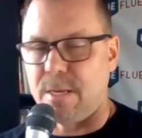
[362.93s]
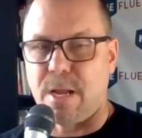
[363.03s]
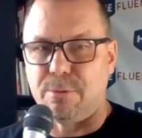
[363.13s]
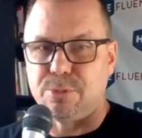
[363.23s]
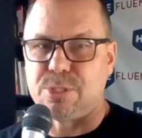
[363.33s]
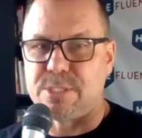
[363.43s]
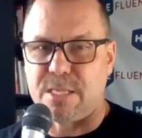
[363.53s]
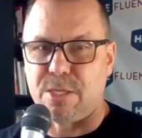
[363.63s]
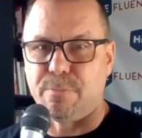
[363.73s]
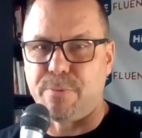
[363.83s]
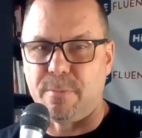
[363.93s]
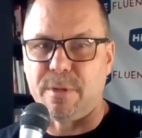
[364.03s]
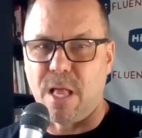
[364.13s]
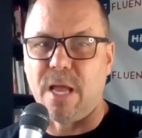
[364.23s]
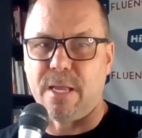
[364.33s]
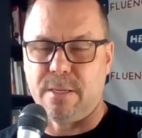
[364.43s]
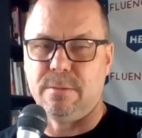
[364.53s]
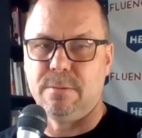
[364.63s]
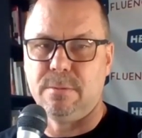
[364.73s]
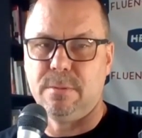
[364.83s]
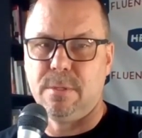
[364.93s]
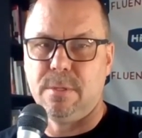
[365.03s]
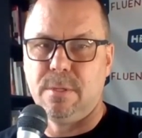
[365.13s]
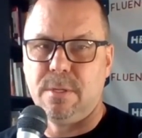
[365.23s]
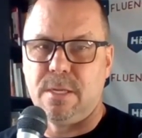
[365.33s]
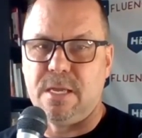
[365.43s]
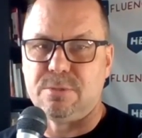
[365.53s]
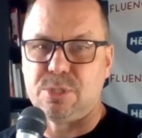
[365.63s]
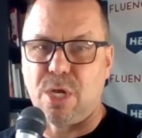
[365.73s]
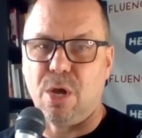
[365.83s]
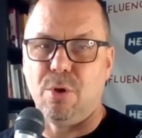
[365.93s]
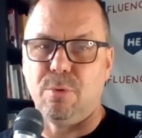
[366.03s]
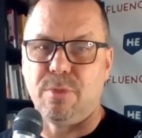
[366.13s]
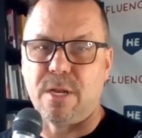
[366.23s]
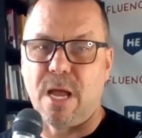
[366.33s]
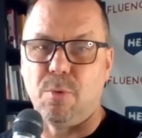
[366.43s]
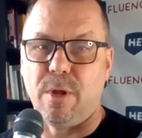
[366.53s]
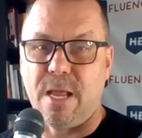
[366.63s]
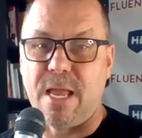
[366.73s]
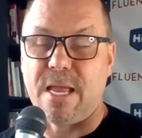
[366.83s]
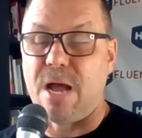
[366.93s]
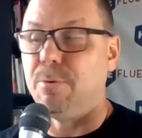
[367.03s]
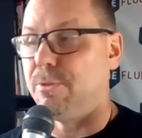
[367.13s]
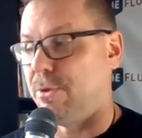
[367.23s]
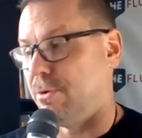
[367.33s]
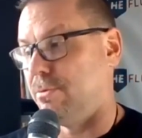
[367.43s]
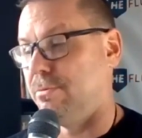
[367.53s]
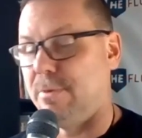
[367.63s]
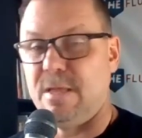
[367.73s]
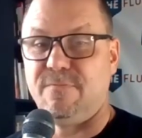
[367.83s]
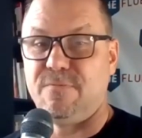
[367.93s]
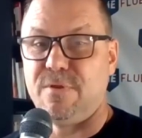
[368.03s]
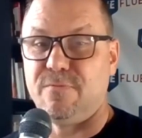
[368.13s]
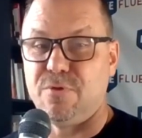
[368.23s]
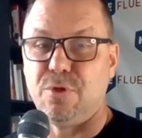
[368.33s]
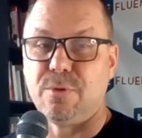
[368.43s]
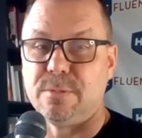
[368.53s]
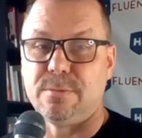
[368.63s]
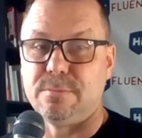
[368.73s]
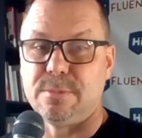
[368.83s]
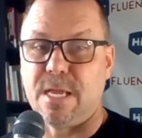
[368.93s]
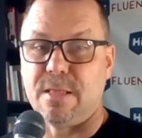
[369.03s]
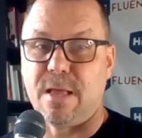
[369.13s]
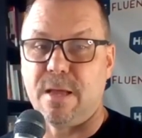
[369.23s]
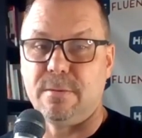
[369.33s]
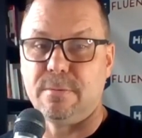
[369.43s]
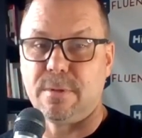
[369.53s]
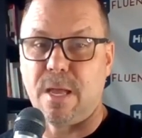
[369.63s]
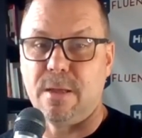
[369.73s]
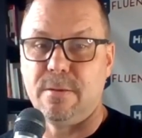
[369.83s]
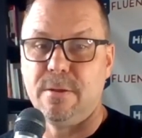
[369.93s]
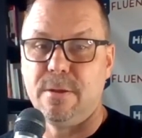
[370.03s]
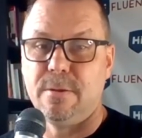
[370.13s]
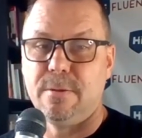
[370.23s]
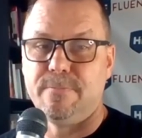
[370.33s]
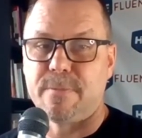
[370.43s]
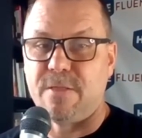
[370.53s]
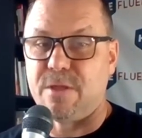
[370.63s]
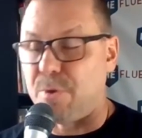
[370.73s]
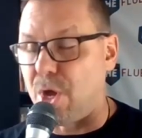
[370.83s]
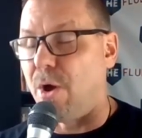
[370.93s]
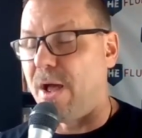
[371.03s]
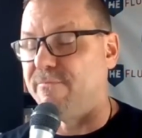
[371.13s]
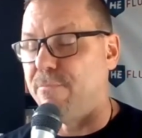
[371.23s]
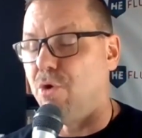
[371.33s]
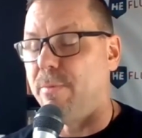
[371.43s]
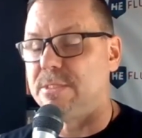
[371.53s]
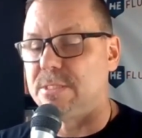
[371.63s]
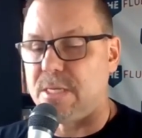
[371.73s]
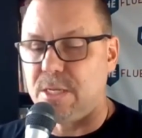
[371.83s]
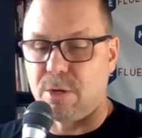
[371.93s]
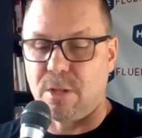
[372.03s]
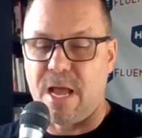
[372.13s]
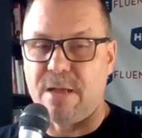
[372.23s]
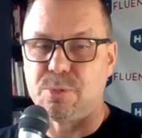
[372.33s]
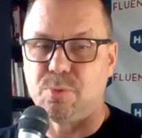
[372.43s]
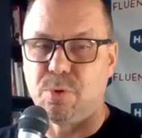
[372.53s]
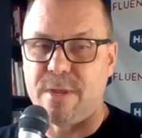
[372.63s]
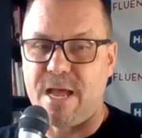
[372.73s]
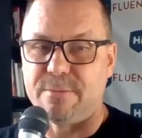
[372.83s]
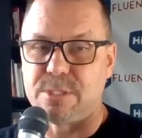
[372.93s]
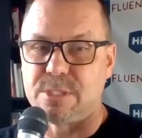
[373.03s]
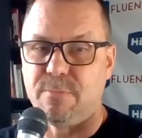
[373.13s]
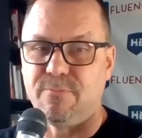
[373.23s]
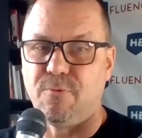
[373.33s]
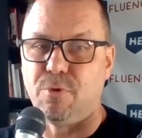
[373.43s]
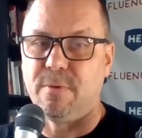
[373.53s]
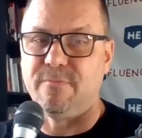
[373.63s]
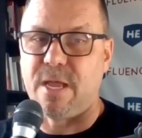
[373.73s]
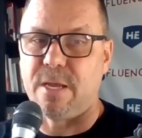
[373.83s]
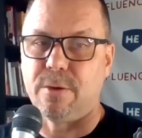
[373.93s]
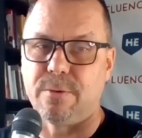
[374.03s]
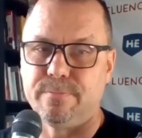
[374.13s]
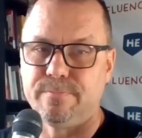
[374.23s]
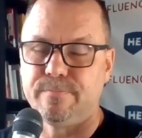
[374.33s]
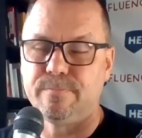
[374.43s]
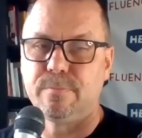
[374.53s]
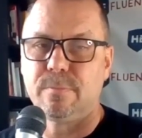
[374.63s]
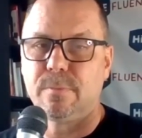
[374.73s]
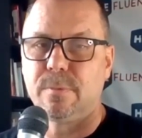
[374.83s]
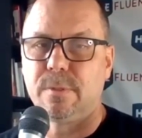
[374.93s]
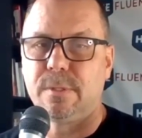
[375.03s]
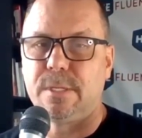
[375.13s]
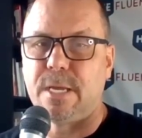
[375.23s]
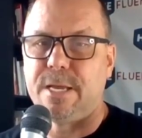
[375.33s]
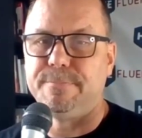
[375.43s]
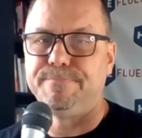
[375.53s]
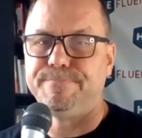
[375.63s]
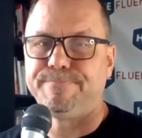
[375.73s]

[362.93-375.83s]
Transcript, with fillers: and I would just say that you're probably lying. If so, then I want to hang out with you. If, if you can say that. Okay. I think we all have moments in our lives where we have some form of anger. Okay.